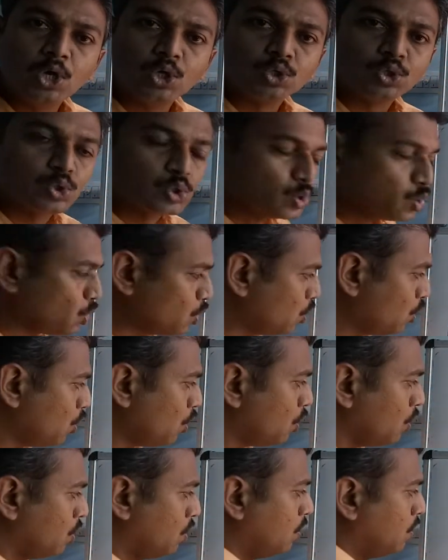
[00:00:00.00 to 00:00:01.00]

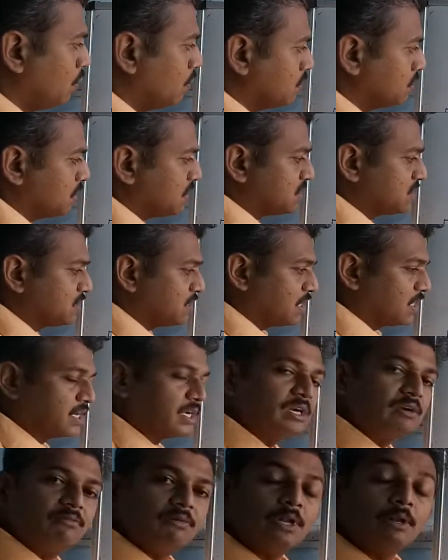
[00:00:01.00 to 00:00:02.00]
so the
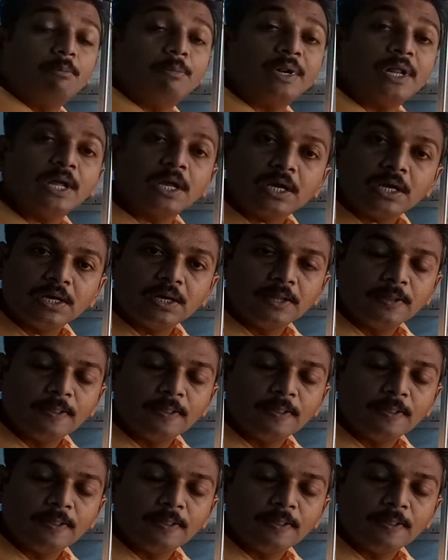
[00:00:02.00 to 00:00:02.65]
circuit will break.